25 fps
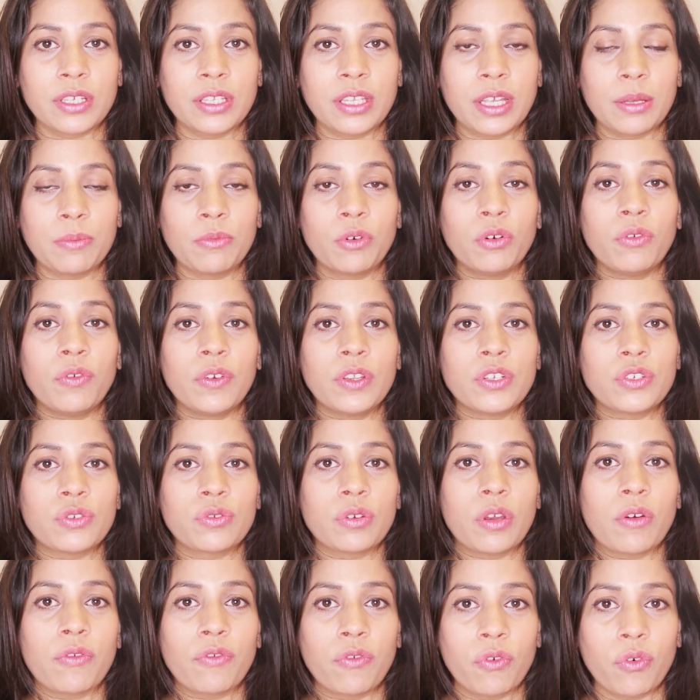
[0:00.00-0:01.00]
They move
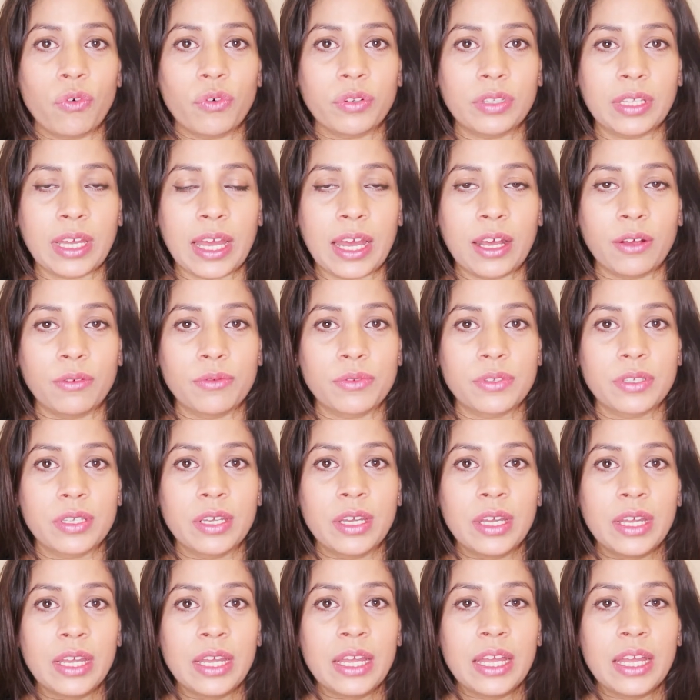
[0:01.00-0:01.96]
into your fourth house.